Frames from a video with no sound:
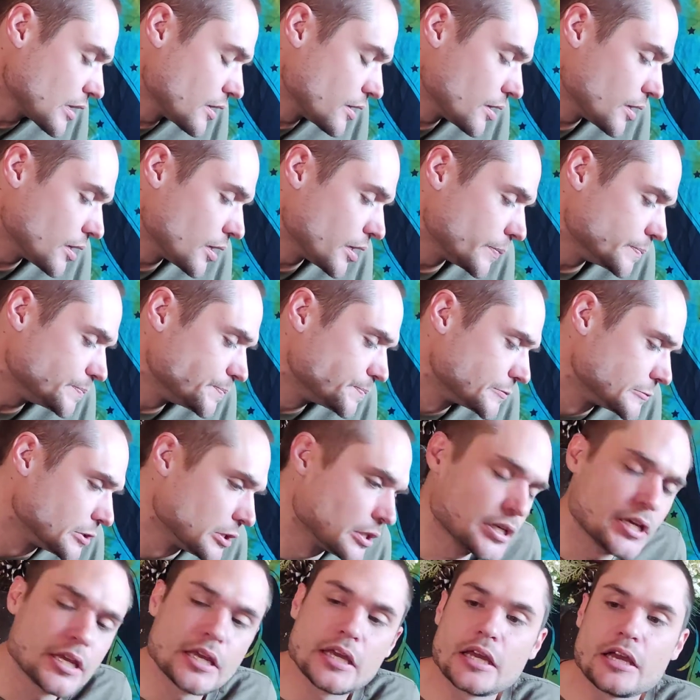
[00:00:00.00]
Um,
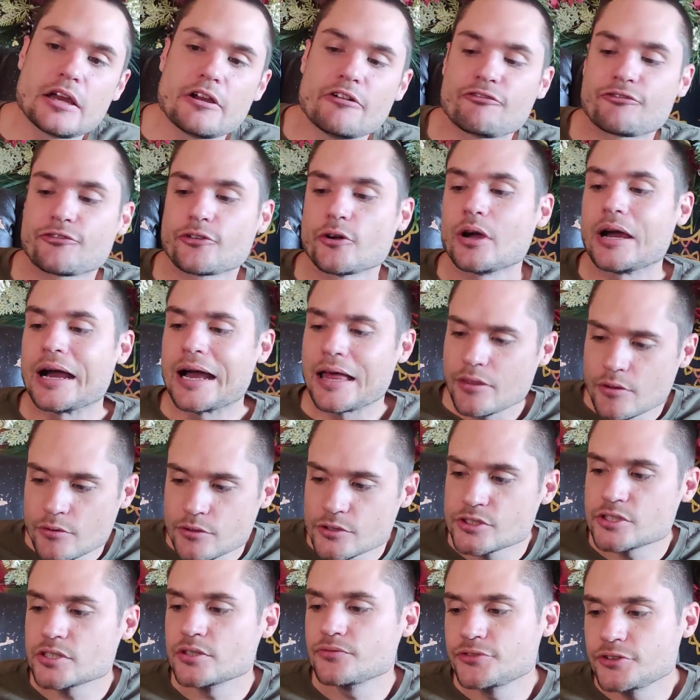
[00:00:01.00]
for
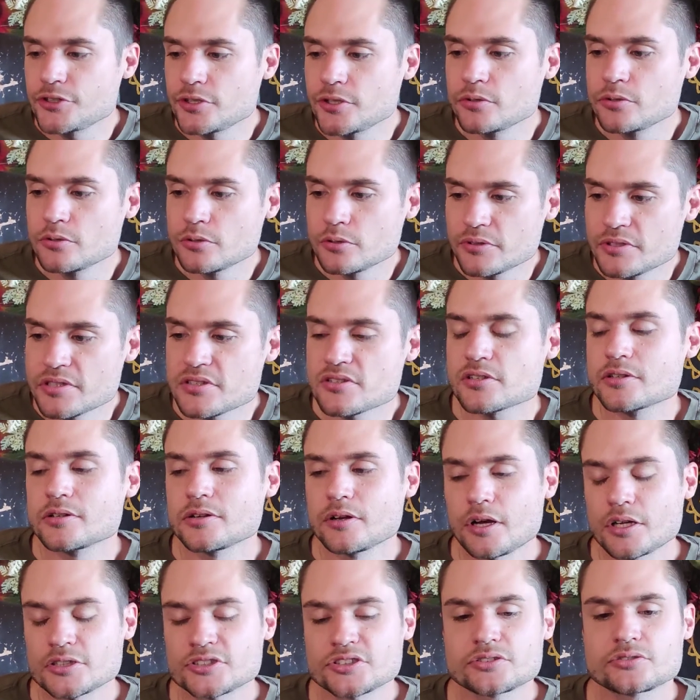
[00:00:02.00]
others of you, this could
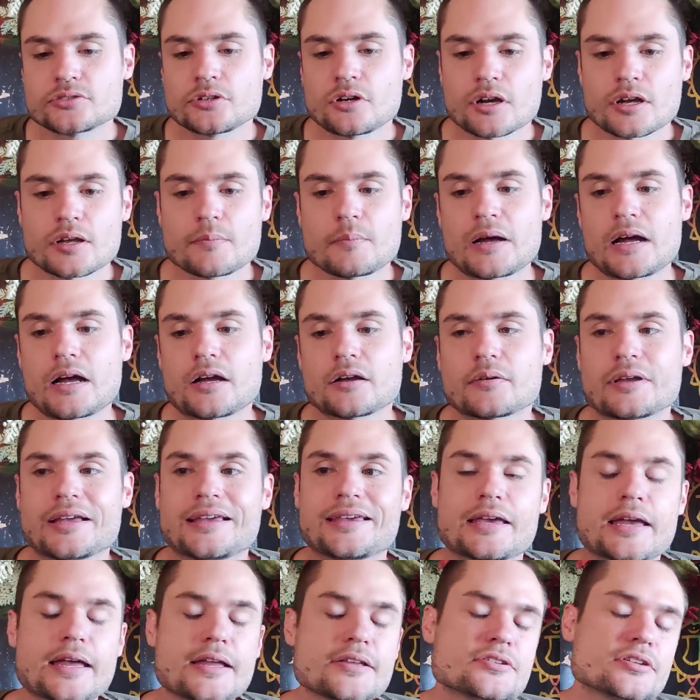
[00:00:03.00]
also talk about
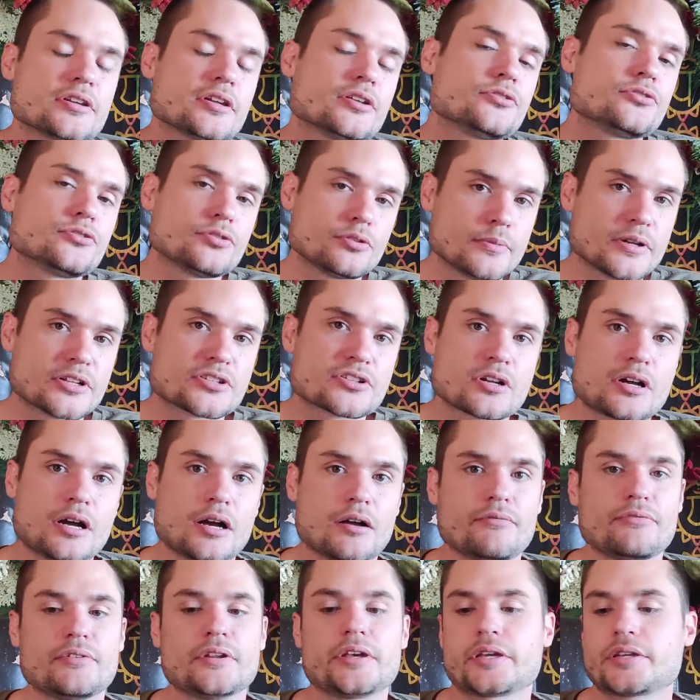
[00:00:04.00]
engaging in too much
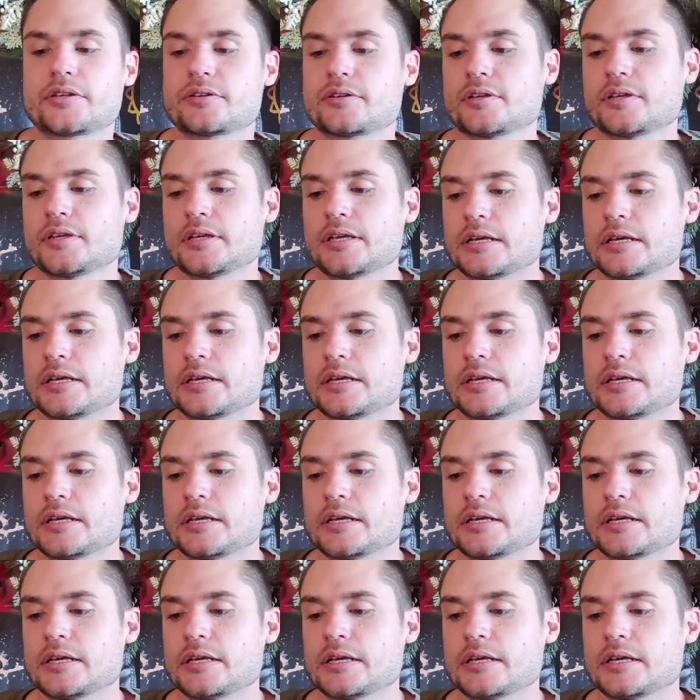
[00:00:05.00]
conflict.